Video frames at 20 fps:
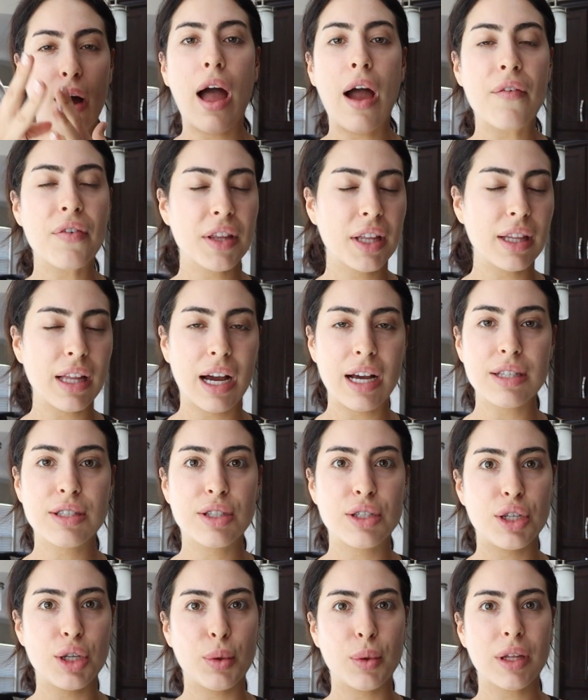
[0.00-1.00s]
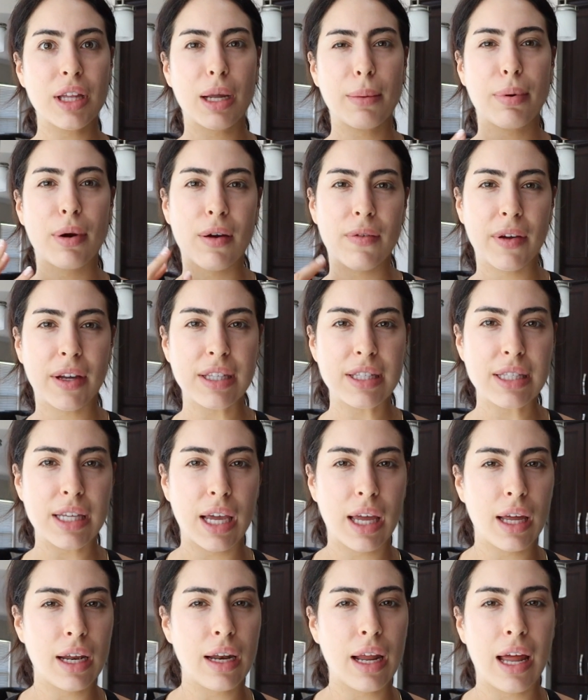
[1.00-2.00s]
everything that has to do with like perfect
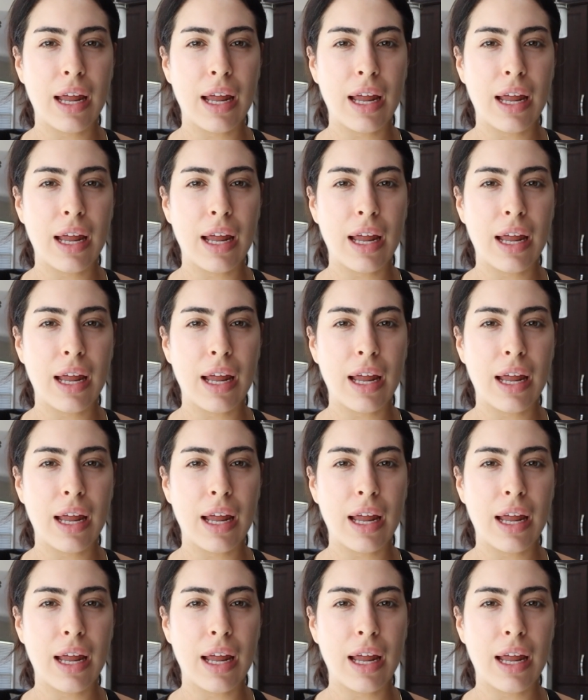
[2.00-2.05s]
skin,